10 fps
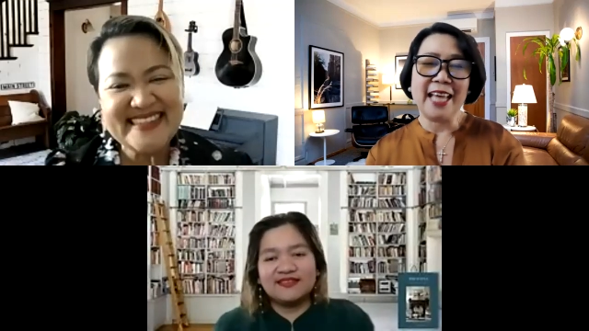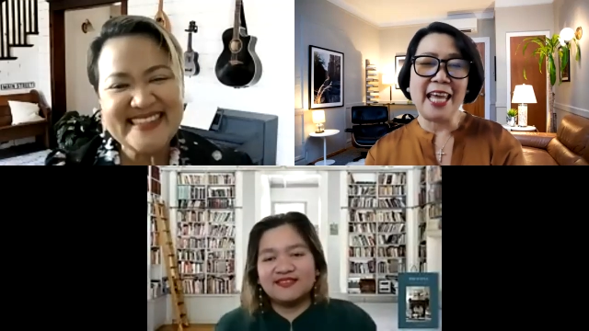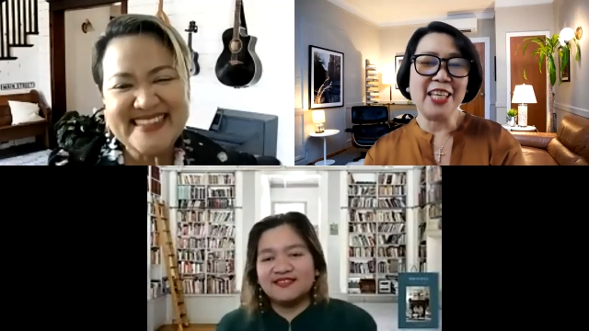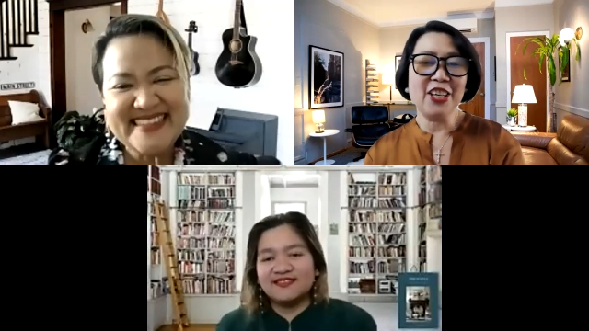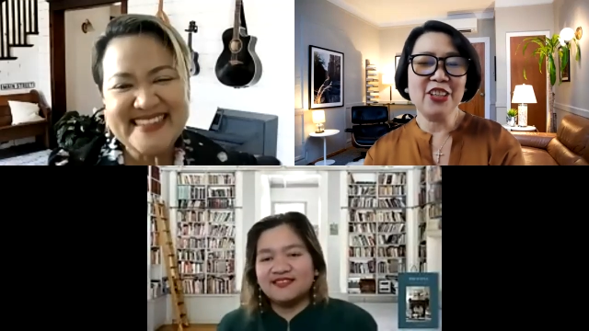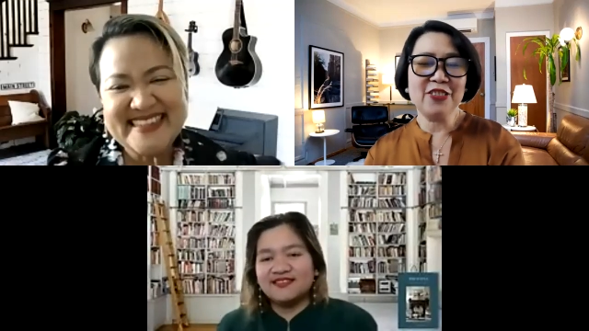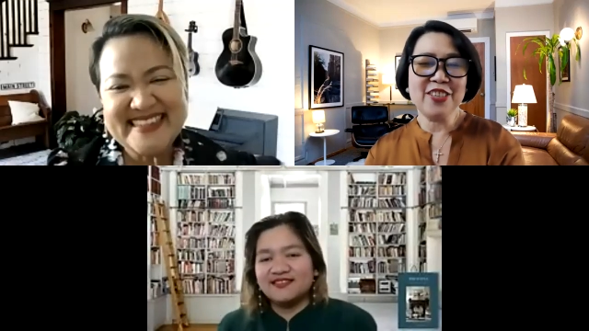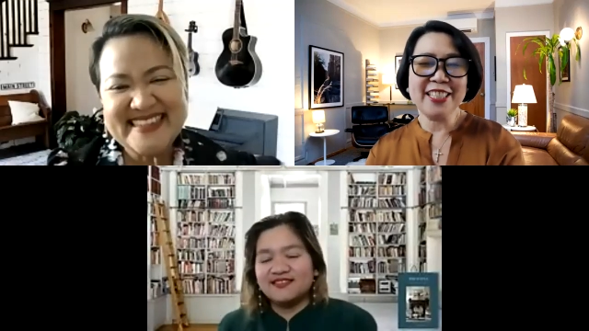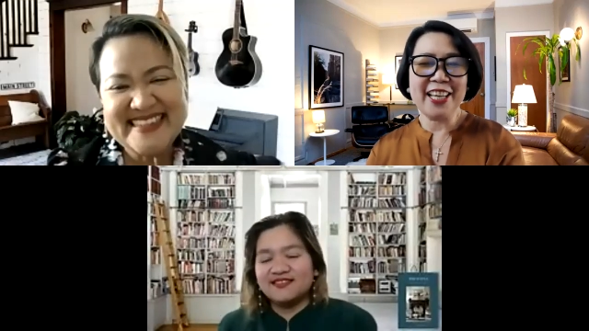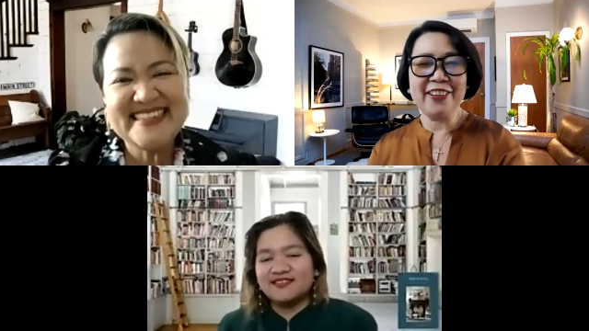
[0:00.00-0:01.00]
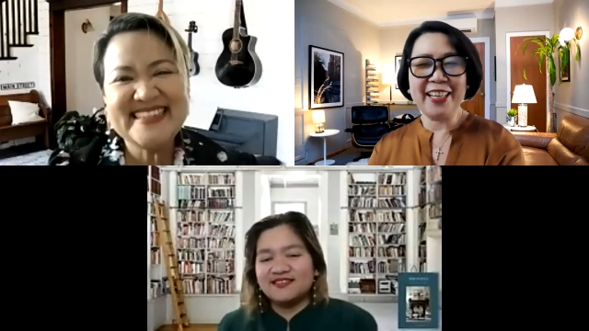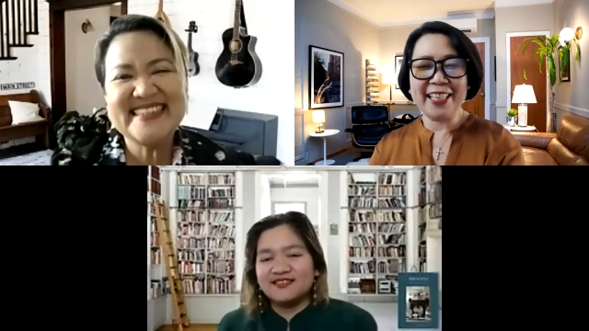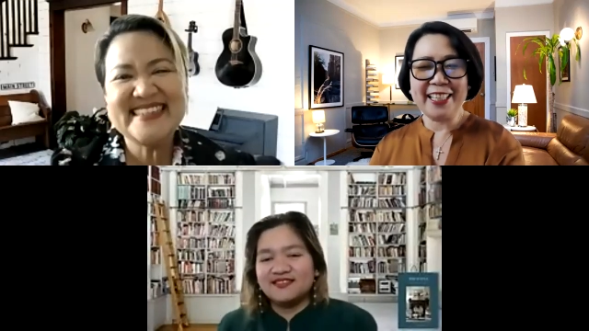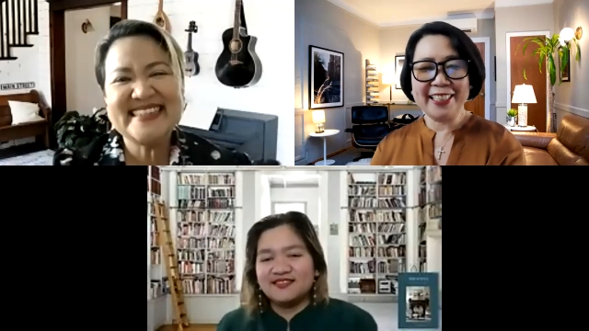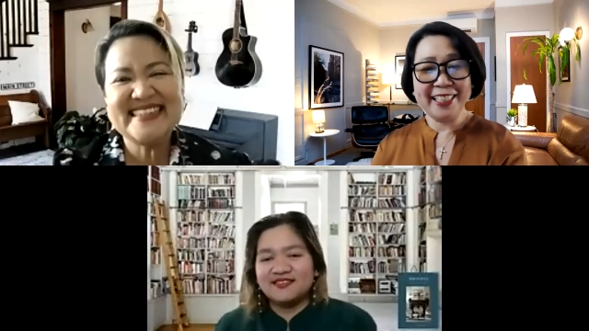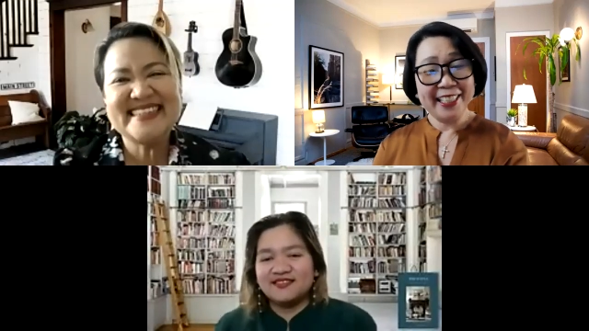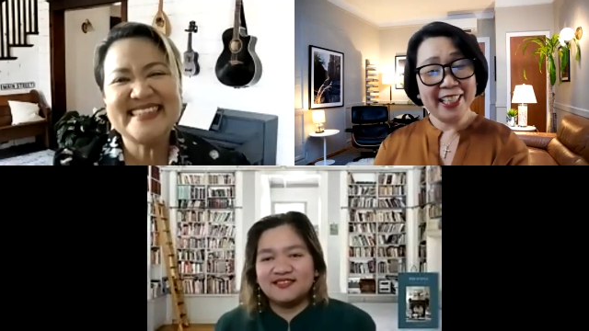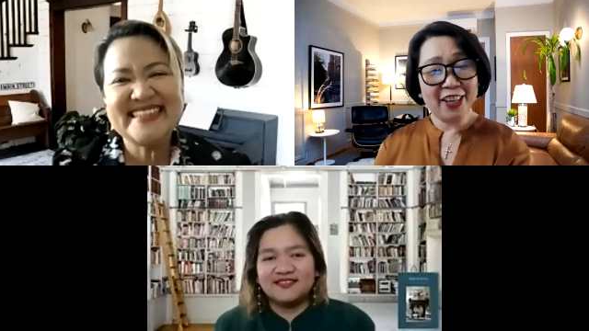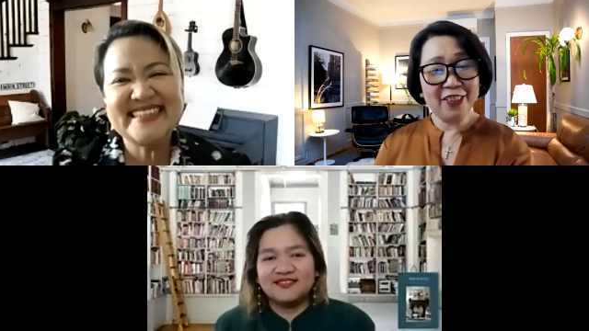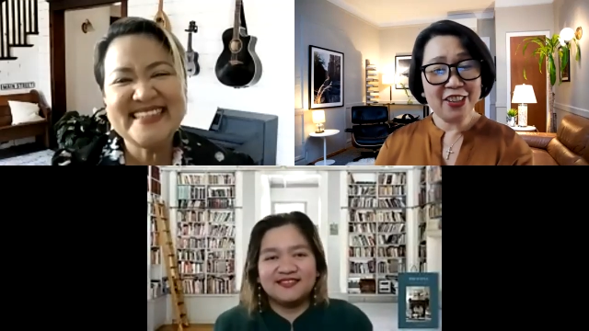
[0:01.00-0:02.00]
Speaker 1: Thank you, Ms. Irene.
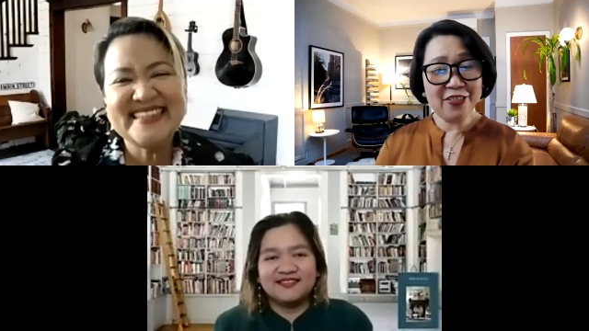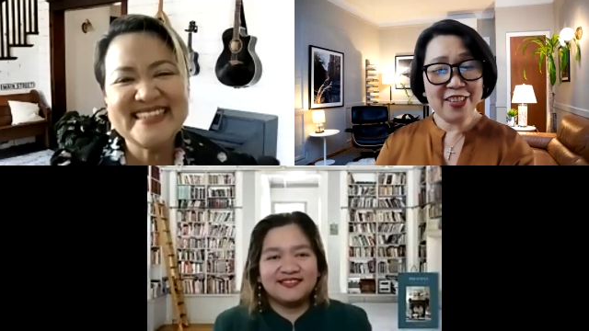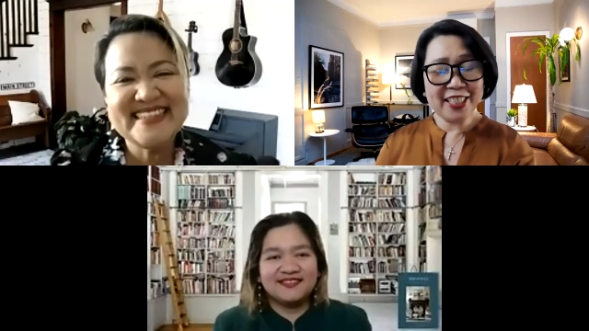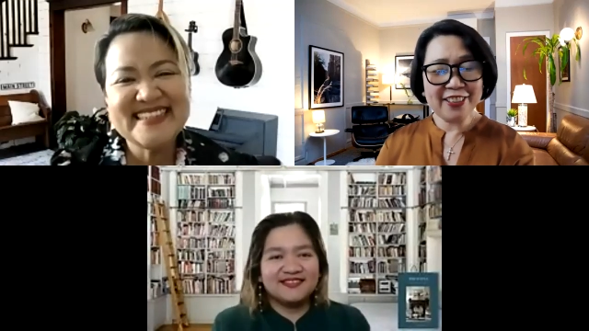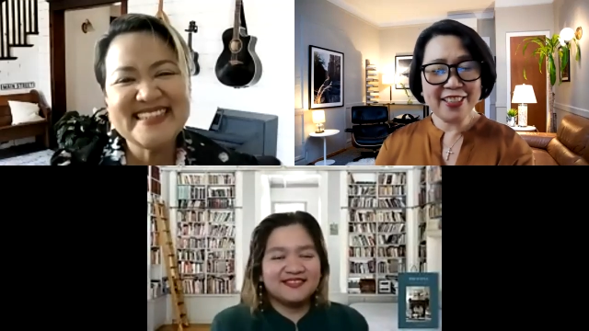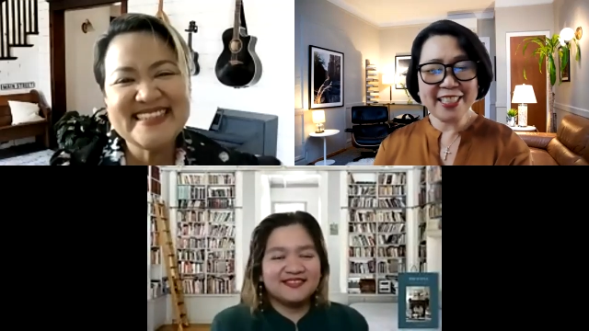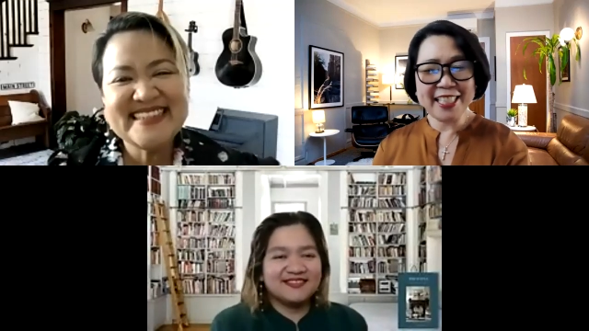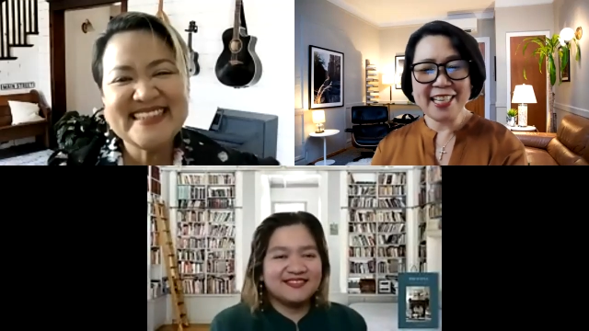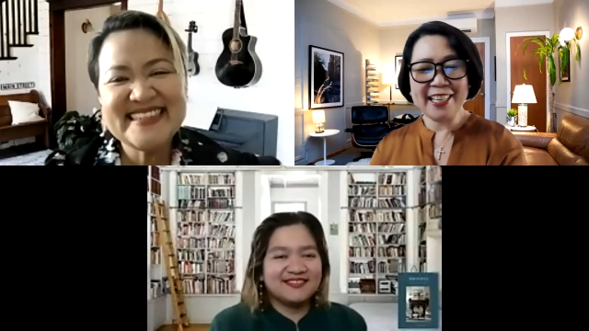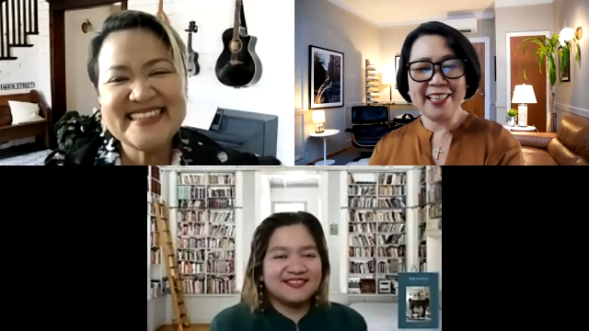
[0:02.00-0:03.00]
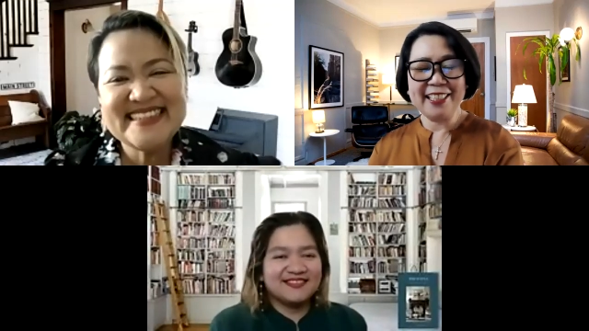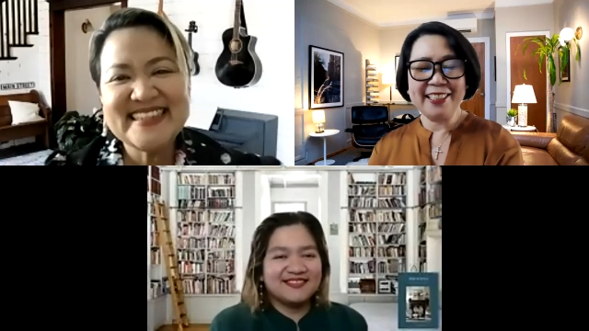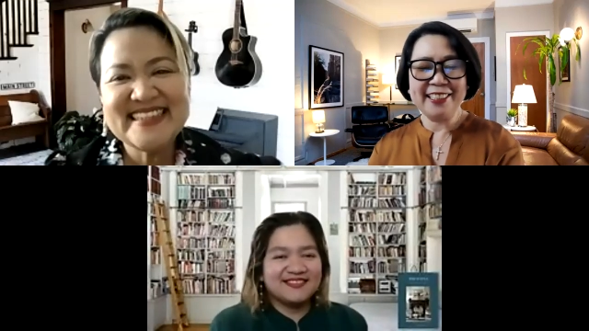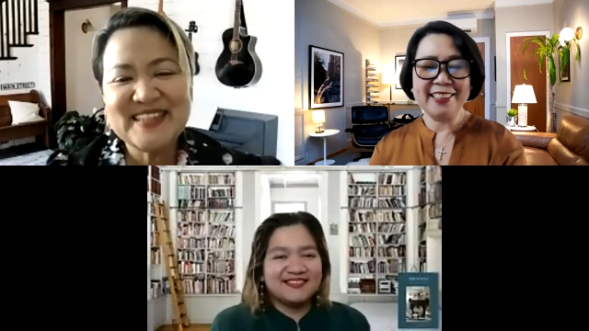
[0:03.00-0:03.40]
How about Ms. Christina?